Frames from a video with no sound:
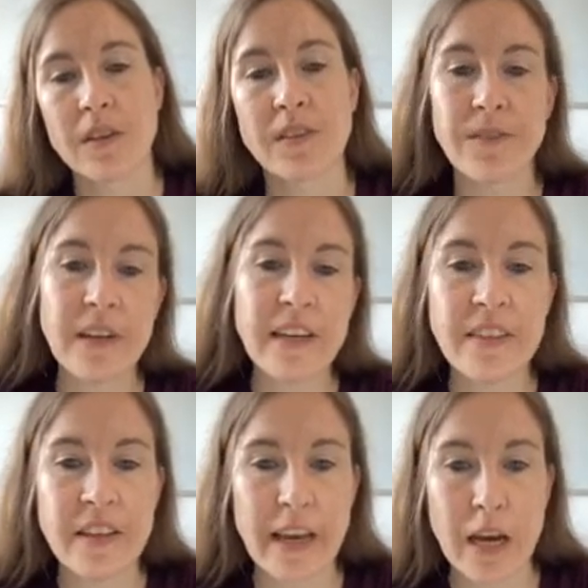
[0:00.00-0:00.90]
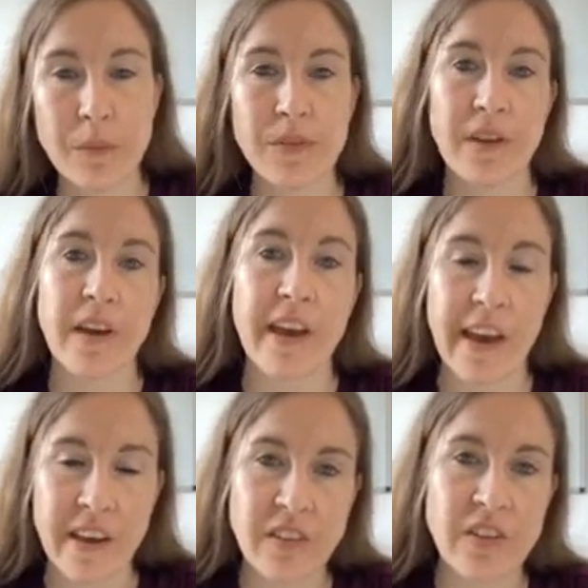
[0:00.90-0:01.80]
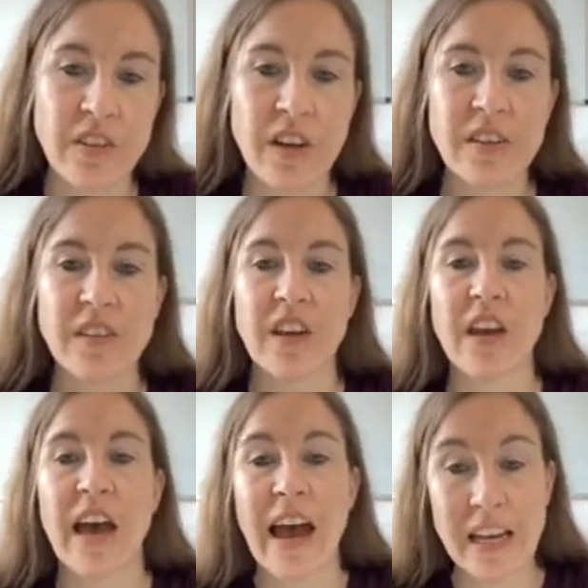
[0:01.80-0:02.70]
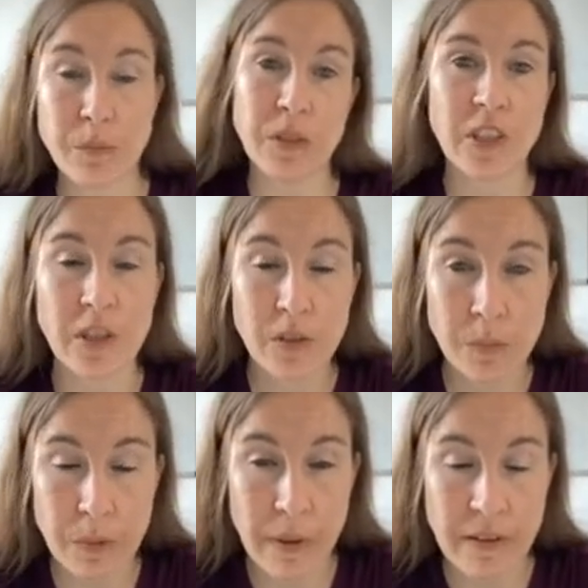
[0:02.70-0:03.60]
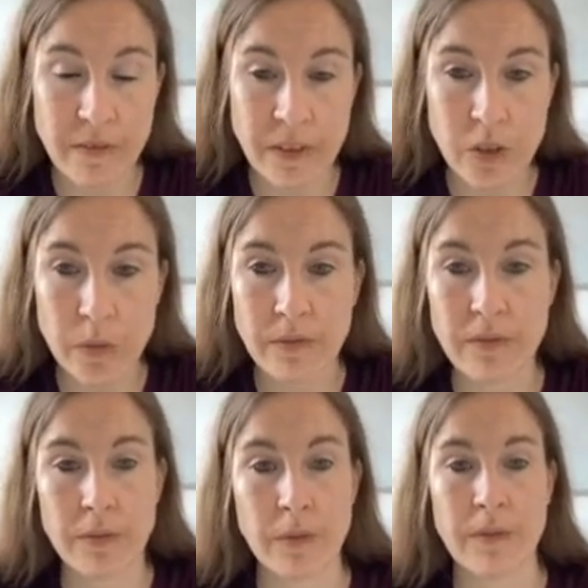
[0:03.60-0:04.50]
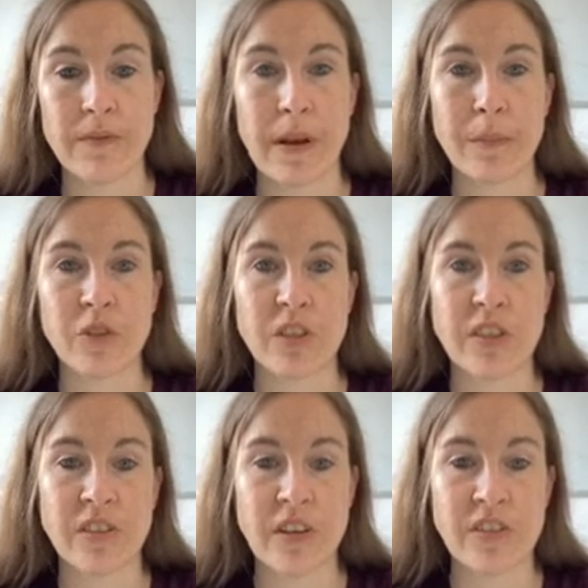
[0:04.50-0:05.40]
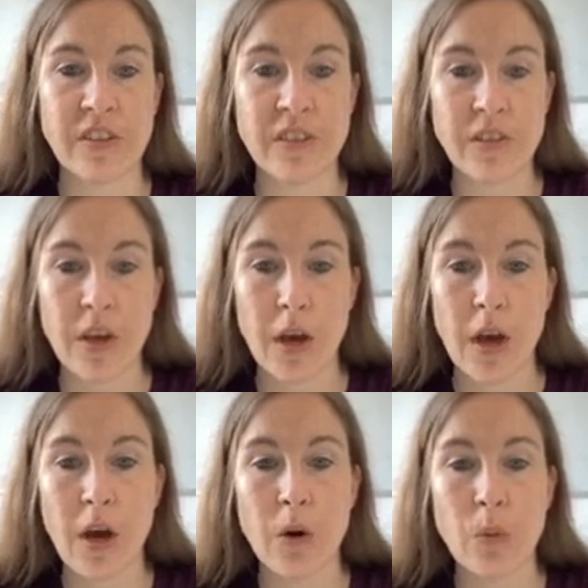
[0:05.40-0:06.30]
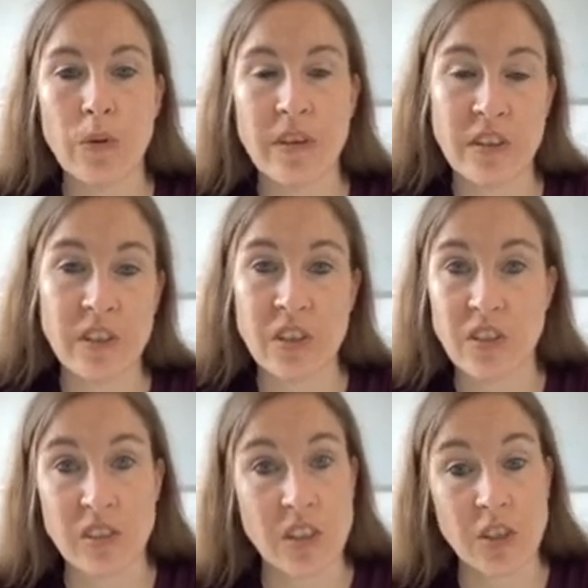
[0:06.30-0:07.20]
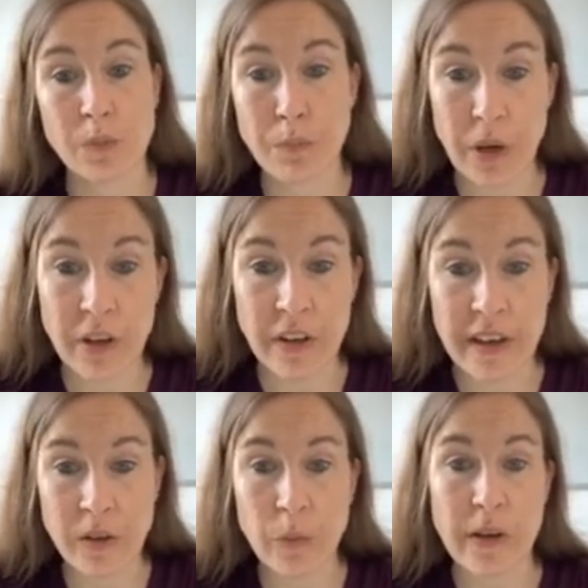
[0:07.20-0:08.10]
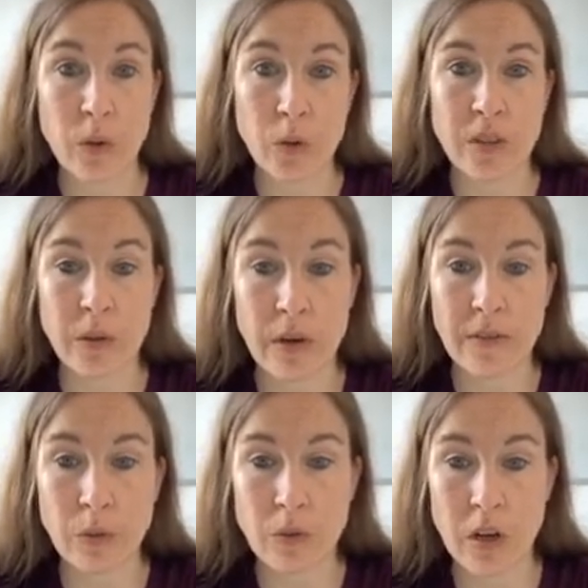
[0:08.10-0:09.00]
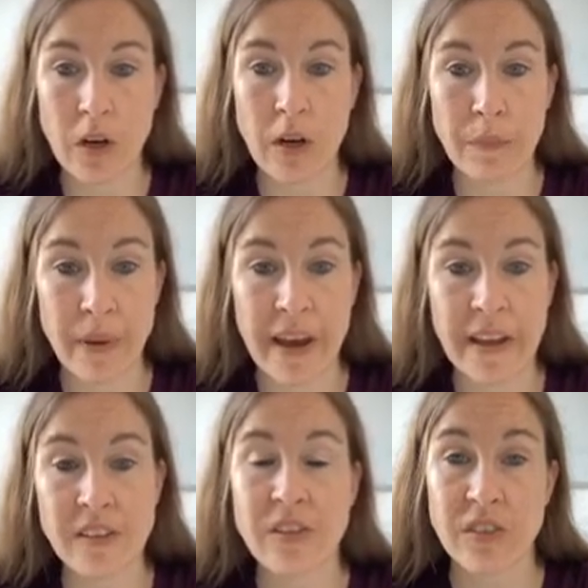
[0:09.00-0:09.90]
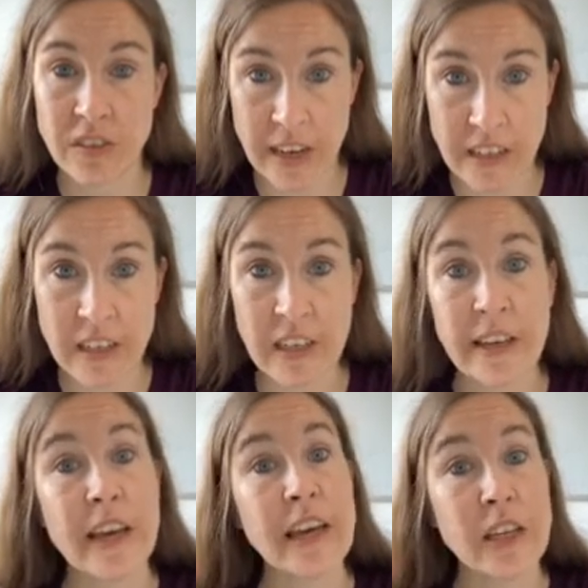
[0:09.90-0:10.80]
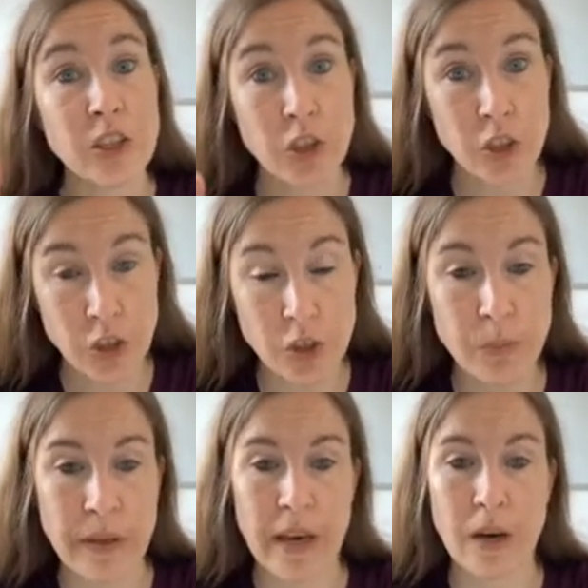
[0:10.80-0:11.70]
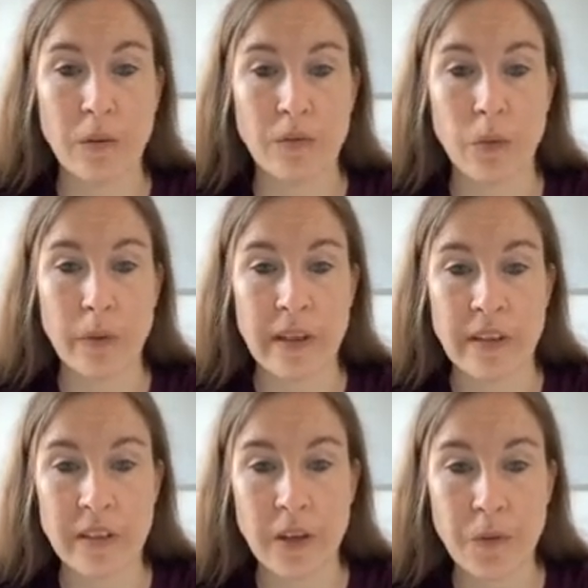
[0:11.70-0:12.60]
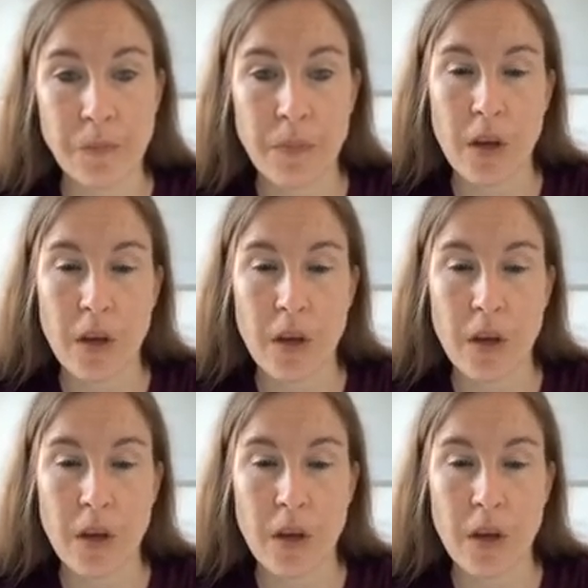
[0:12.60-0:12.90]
So filling in the gaps, exercise has been shown to be beneficial with inflammatory diseases, with conditions such as burnout where cortisol levels are impaired. So technically it should be helpful with endo.